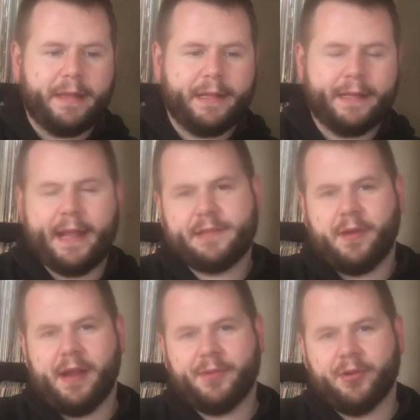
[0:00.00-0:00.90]
I think that's
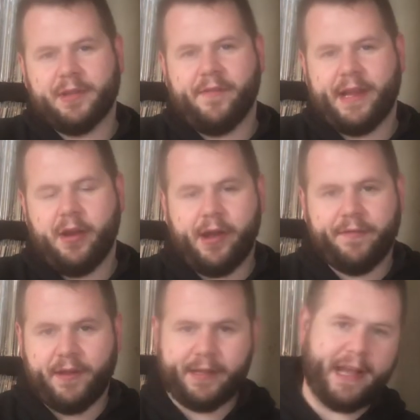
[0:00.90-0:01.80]
why I'm doing the video. I
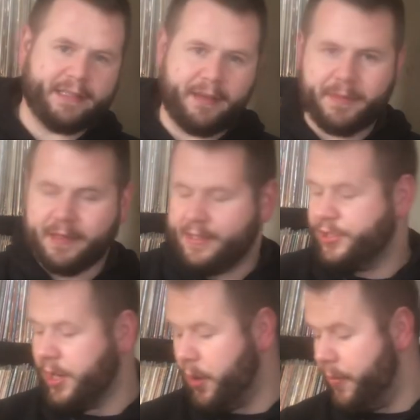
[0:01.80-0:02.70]
finally got something to
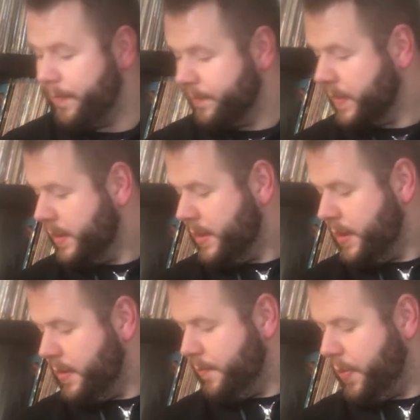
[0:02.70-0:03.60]
show.
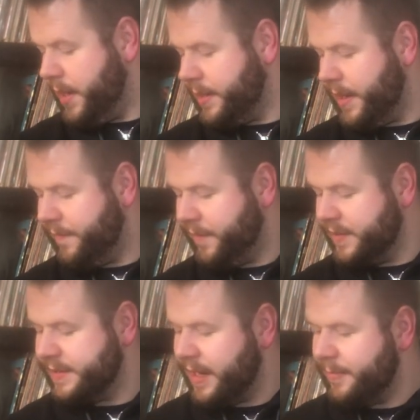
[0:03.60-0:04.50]
But
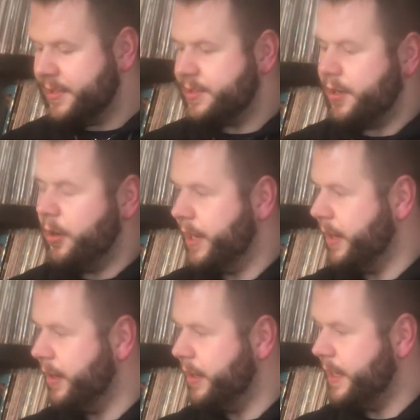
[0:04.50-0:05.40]
first thing I'm going to show
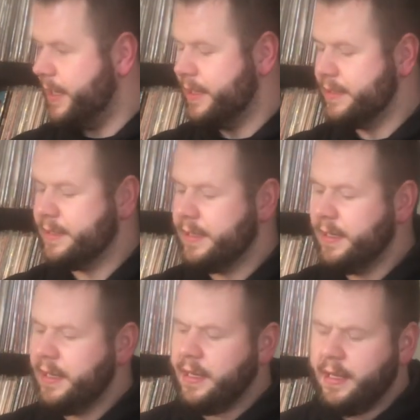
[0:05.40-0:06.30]
here is,
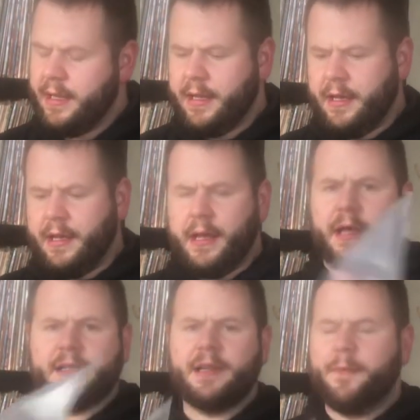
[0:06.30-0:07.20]

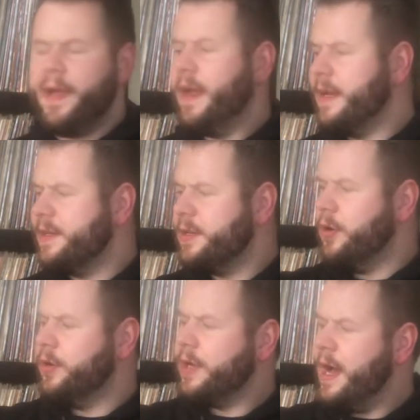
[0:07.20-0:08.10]
this is a band I
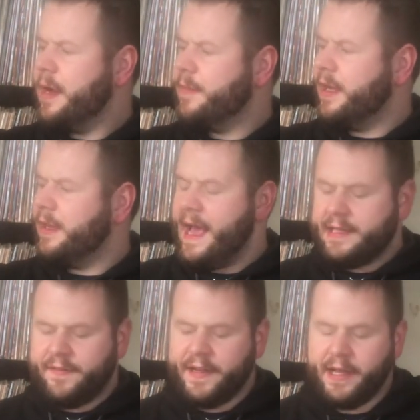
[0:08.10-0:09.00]
showed on my
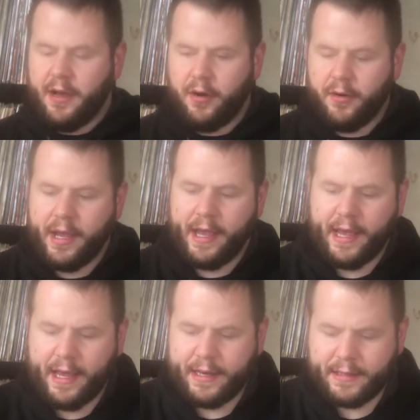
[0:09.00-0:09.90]
last video,
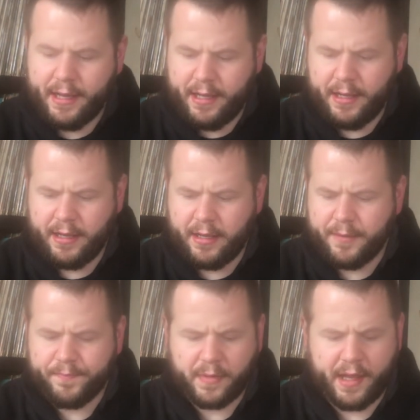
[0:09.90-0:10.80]
and
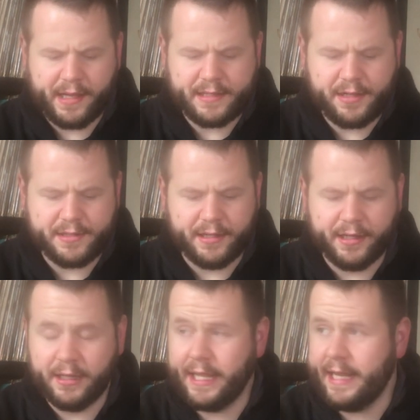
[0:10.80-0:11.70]
I guess I was a
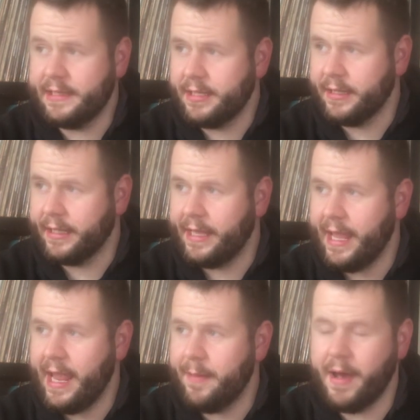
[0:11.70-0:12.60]
little late to the
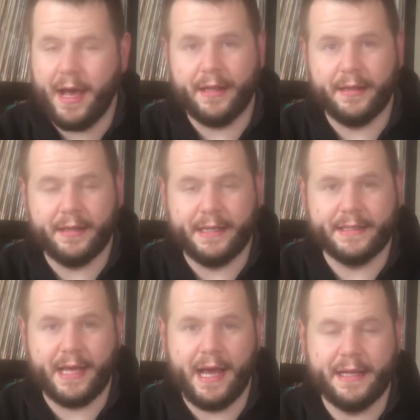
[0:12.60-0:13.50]
game on
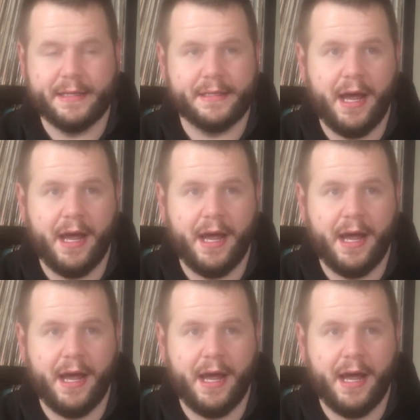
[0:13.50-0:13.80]
these guys.